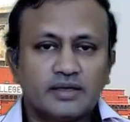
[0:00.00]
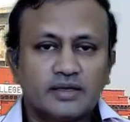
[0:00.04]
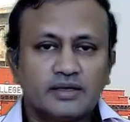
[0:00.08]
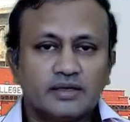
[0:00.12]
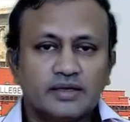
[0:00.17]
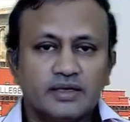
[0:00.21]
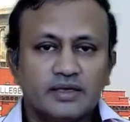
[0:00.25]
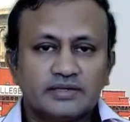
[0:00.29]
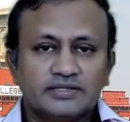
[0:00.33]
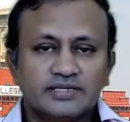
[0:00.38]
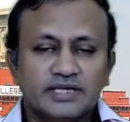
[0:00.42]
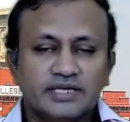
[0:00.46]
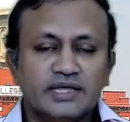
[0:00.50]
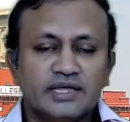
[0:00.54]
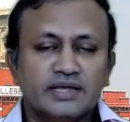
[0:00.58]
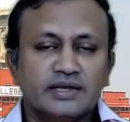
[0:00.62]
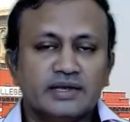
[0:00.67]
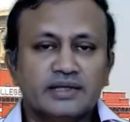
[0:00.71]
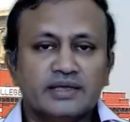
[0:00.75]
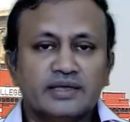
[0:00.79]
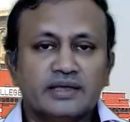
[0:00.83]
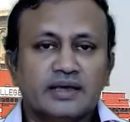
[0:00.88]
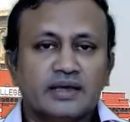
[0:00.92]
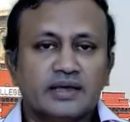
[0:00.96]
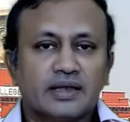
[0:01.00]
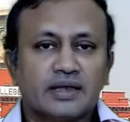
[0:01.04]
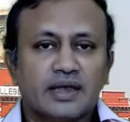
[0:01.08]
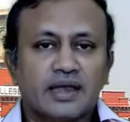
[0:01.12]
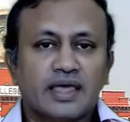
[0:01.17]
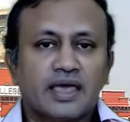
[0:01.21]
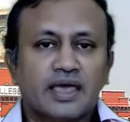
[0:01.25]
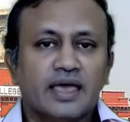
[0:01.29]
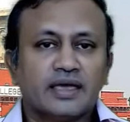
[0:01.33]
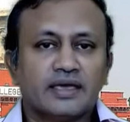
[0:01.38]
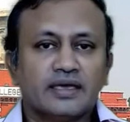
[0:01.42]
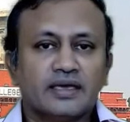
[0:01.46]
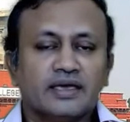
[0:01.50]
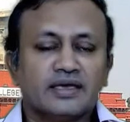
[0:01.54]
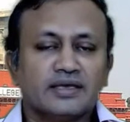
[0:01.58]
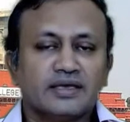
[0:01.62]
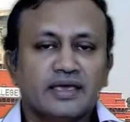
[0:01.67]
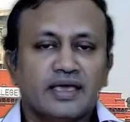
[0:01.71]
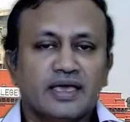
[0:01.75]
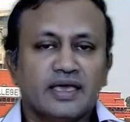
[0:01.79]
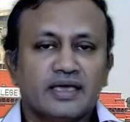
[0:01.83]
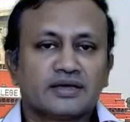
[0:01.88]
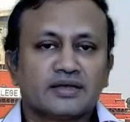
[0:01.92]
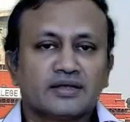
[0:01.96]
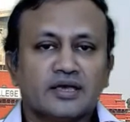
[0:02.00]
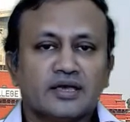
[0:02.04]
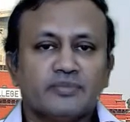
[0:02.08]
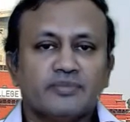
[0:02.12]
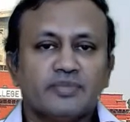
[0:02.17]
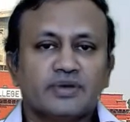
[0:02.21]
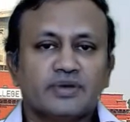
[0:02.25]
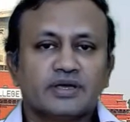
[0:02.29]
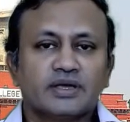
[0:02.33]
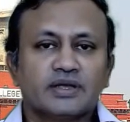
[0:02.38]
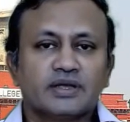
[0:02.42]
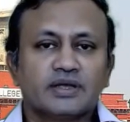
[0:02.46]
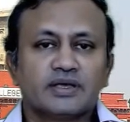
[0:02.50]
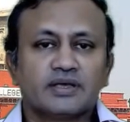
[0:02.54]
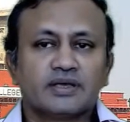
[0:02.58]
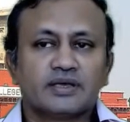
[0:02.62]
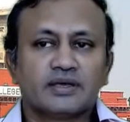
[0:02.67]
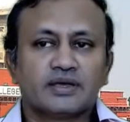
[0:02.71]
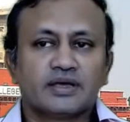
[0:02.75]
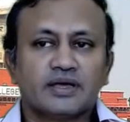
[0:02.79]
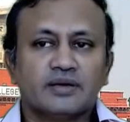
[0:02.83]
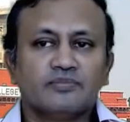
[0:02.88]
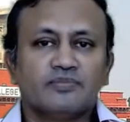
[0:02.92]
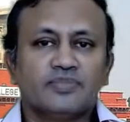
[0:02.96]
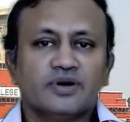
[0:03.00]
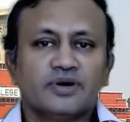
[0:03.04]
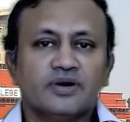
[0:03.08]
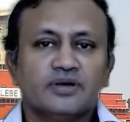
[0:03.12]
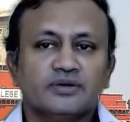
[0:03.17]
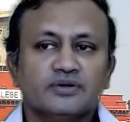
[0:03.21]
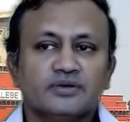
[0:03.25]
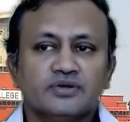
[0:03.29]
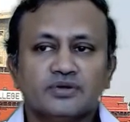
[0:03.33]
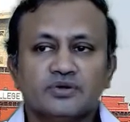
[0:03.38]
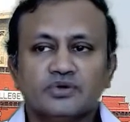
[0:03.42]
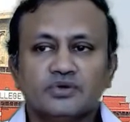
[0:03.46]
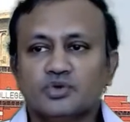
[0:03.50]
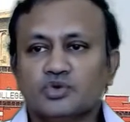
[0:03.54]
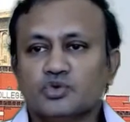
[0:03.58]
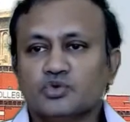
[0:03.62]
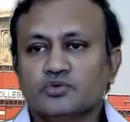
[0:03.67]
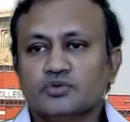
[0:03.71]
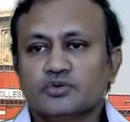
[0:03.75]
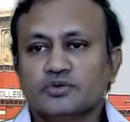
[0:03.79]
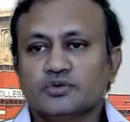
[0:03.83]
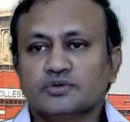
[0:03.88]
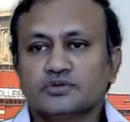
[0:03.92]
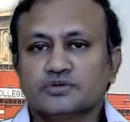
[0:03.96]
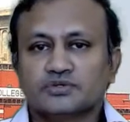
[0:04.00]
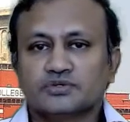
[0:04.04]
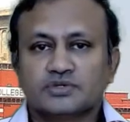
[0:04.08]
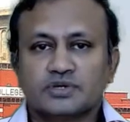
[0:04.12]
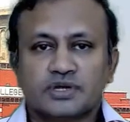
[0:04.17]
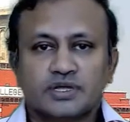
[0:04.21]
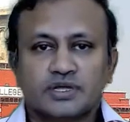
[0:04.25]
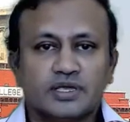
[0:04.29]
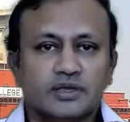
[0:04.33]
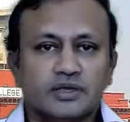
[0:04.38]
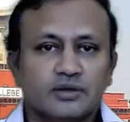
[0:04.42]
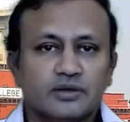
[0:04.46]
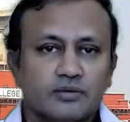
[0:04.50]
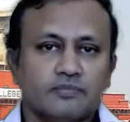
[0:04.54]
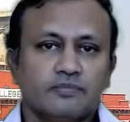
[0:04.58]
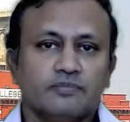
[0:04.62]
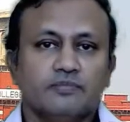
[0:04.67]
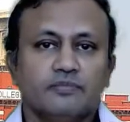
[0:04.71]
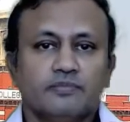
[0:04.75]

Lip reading: is India lagging economically compared to US or Europe.